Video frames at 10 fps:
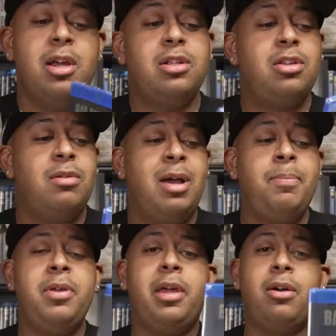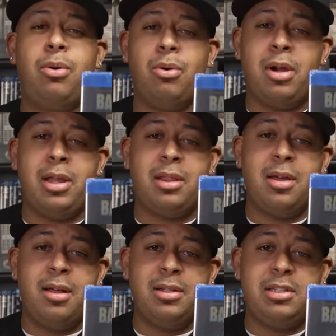So it might be like a horror
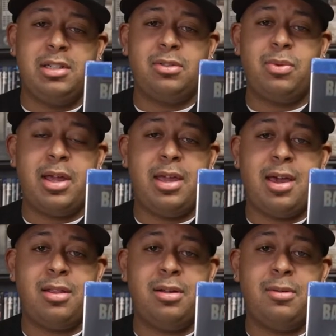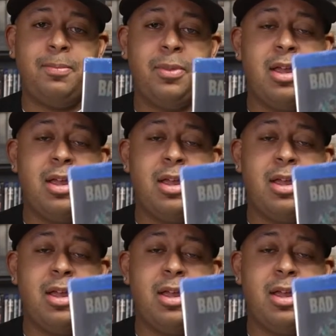anthology is what I gather.